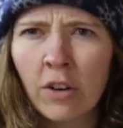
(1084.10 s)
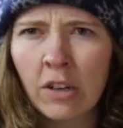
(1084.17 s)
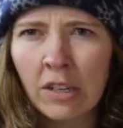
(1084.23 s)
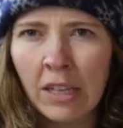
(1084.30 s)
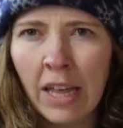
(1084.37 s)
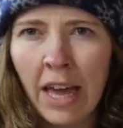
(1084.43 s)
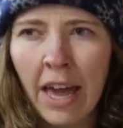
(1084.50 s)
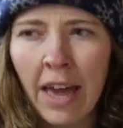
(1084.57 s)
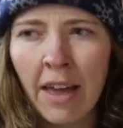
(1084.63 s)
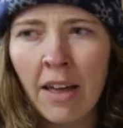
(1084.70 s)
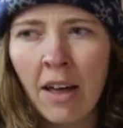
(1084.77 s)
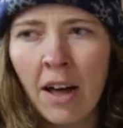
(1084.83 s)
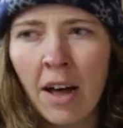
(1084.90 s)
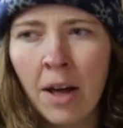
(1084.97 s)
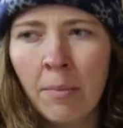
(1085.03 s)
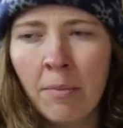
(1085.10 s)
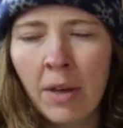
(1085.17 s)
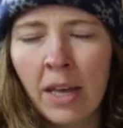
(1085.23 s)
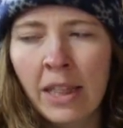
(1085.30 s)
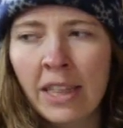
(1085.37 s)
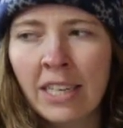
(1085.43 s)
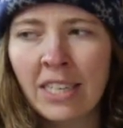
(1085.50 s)
clay um,
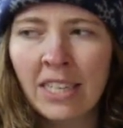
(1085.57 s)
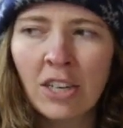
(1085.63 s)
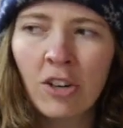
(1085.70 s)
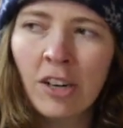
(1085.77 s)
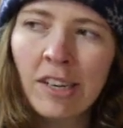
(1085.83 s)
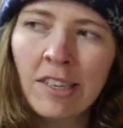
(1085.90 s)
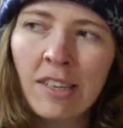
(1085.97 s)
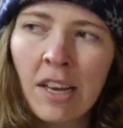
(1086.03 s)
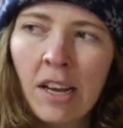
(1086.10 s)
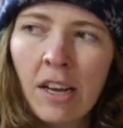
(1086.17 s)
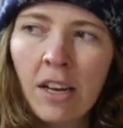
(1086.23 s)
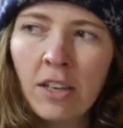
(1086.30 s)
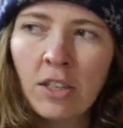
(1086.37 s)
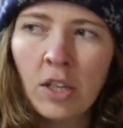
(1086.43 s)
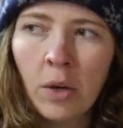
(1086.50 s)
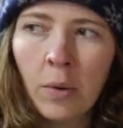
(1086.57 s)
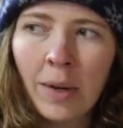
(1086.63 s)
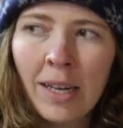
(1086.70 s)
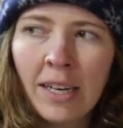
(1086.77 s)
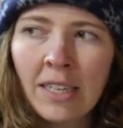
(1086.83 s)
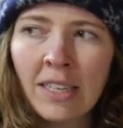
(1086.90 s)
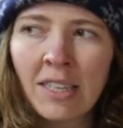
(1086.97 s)
in this series. So
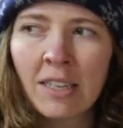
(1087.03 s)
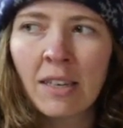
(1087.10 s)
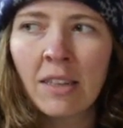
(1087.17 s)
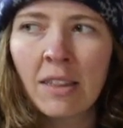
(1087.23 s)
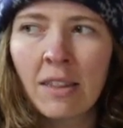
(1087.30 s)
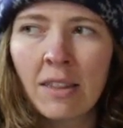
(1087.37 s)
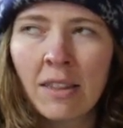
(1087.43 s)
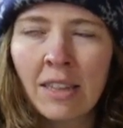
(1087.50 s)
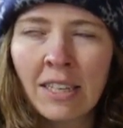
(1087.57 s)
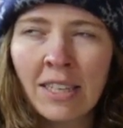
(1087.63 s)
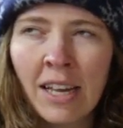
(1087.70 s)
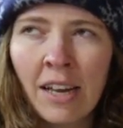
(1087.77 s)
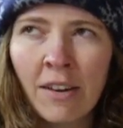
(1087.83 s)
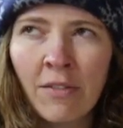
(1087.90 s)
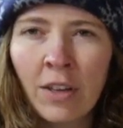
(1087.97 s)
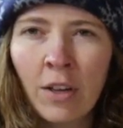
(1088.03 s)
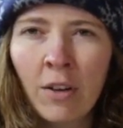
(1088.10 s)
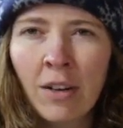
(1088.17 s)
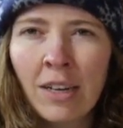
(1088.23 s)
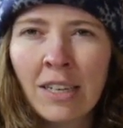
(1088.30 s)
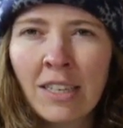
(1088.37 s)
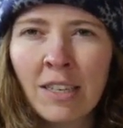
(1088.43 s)
it is, this kind of
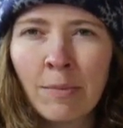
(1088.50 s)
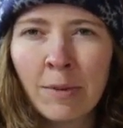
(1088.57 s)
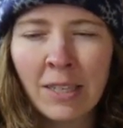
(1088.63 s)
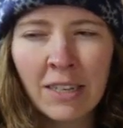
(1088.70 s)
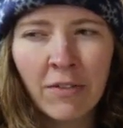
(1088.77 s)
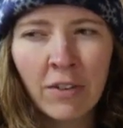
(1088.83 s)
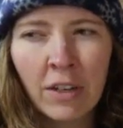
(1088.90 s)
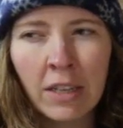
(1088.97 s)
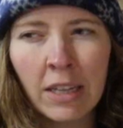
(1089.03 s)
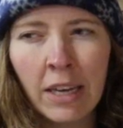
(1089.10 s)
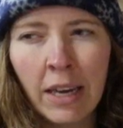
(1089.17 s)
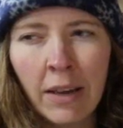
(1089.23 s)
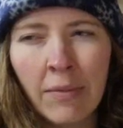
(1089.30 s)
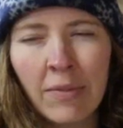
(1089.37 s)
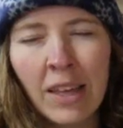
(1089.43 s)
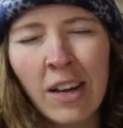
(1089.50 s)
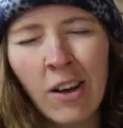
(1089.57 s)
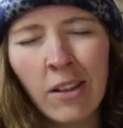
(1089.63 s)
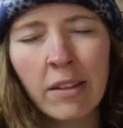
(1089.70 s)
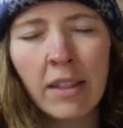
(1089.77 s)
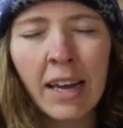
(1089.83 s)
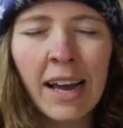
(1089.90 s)
kiln is specifically, they,
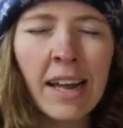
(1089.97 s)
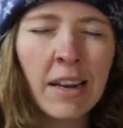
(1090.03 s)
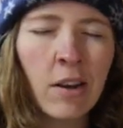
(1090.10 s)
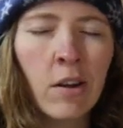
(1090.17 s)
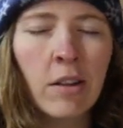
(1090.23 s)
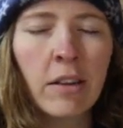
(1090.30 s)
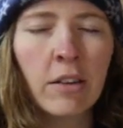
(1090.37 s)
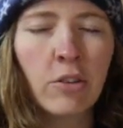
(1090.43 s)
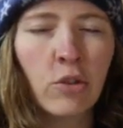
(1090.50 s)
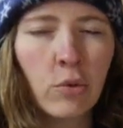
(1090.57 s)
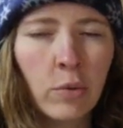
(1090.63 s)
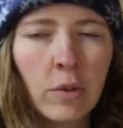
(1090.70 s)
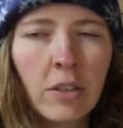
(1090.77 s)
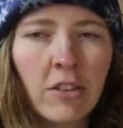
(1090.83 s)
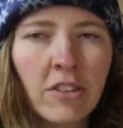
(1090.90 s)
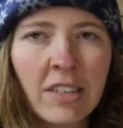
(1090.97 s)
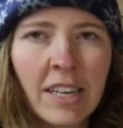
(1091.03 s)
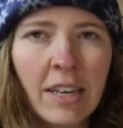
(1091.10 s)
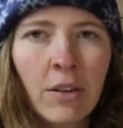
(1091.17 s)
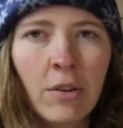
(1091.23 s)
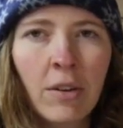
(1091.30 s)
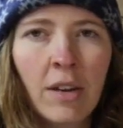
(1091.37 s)
they kind of call it a jeweler's
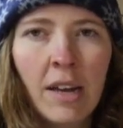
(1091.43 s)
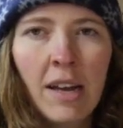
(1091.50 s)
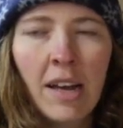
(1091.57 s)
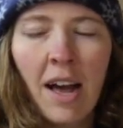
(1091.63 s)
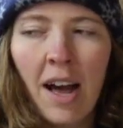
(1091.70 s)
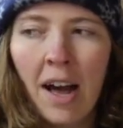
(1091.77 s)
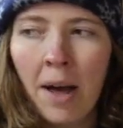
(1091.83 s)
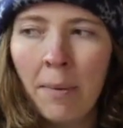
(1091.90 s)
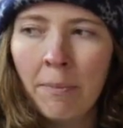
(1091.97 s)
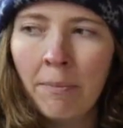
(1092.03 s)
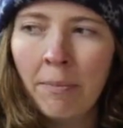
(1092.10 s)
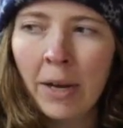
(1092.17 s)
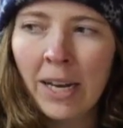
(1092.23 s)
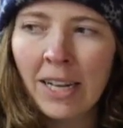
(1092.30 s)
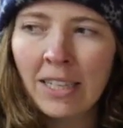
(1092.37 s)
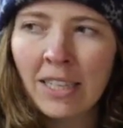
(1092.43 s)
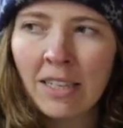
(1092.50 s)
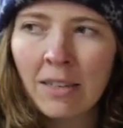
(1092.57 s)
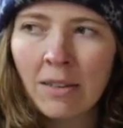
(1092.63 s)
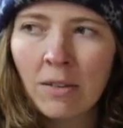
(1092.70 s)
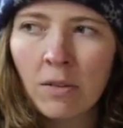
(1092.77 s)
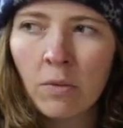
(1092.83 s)
kiln, um, but
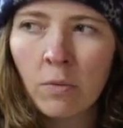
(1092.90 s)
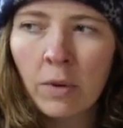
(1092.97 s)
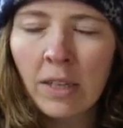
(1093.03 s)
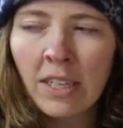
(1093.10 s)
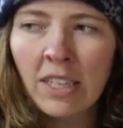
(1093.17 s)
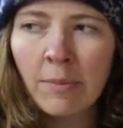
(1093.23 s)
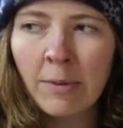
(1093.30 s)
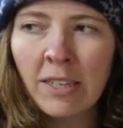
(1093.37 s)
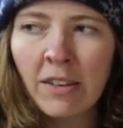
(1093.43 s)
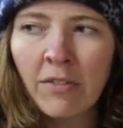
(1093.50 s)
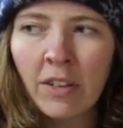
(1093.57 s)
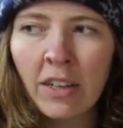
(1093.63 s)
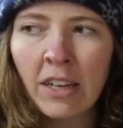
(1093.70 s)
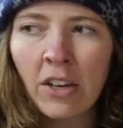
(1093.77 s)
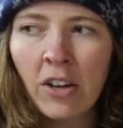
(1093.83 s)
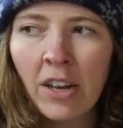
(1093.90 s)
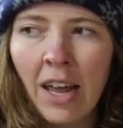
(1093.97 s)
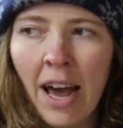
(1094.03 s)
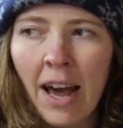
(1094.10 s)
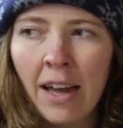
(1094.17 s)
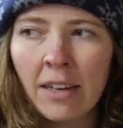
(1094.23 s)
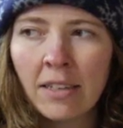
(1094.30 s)
it's really specifically good
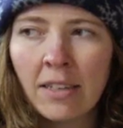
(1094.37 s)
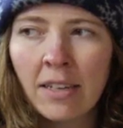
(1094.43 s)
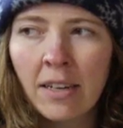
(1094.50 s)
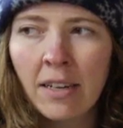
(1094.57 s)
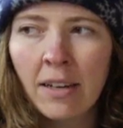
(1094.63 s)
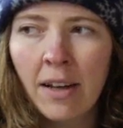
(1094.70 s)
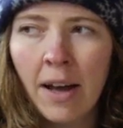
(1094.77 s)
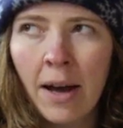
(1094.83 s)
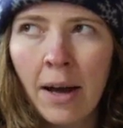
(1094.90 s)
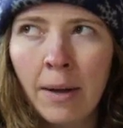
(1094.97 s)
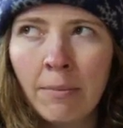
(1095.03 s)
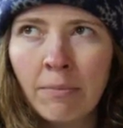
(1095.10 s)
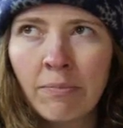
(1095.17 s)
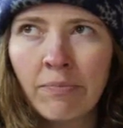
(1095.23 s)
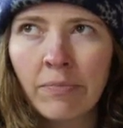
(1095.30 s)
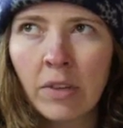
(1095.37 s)
at, um,